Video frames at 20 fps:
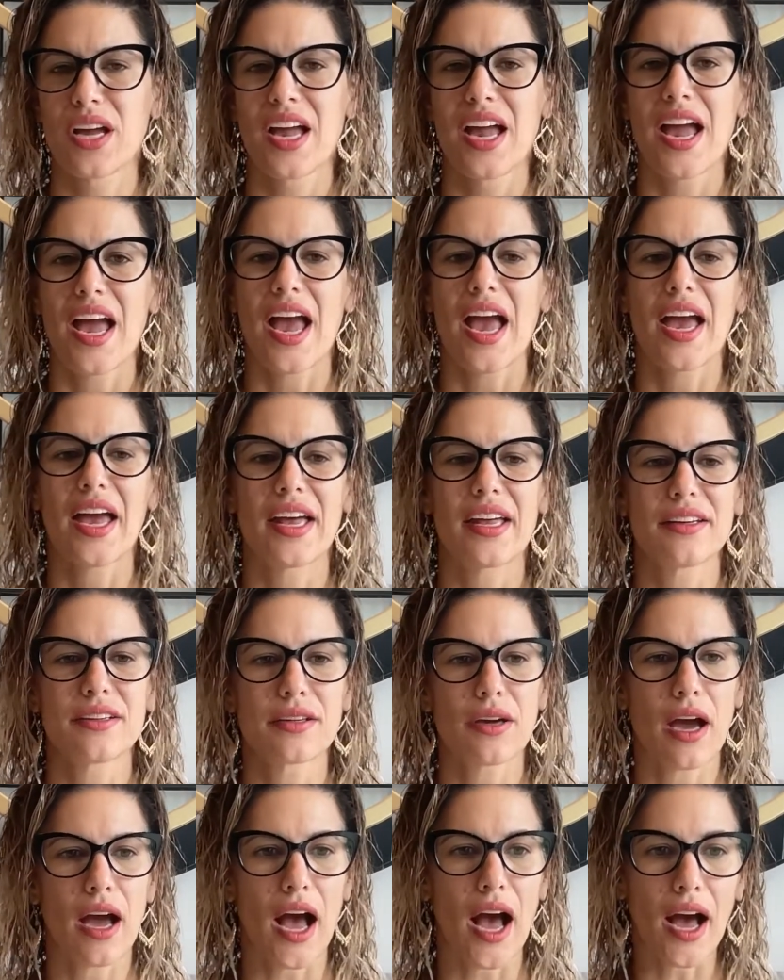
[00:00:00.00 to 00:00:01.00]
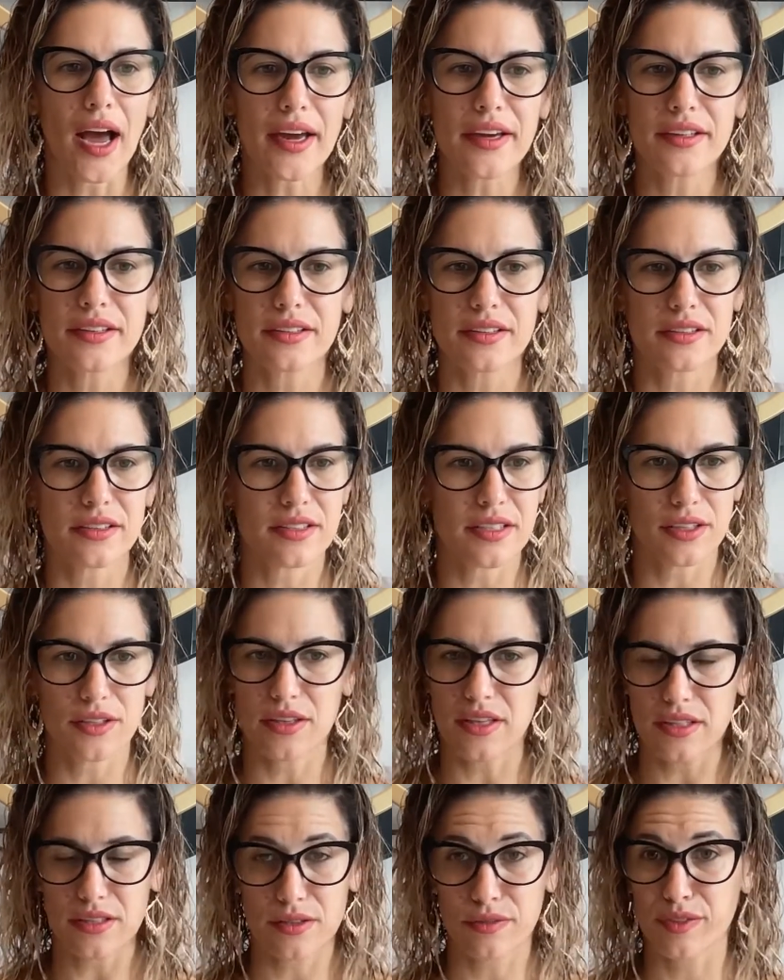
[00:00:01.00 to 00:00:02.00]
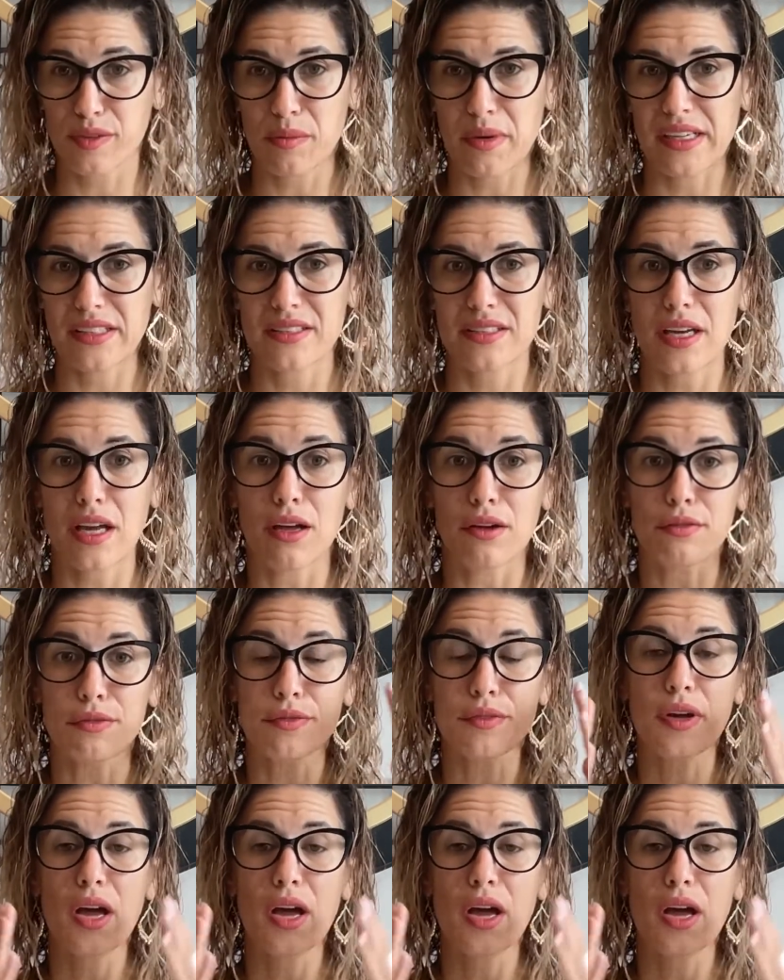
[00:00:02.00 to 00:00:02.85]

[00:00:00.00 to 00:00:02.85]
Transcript: And I did this for myself.